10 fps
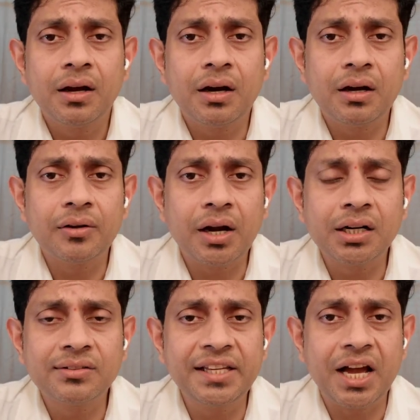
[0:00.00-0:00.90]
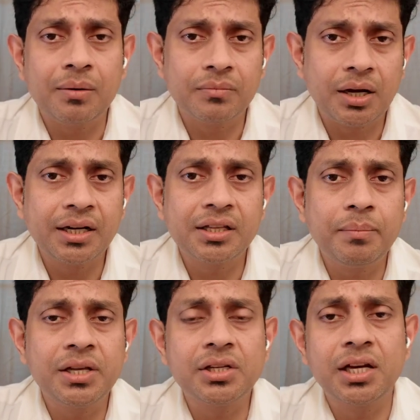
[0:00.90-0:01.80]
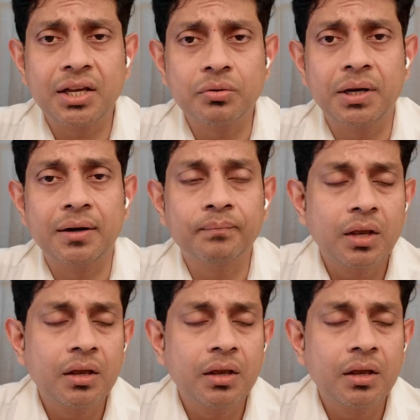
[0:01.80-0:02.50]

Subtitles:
under C-arm, under the imaging it has to be done.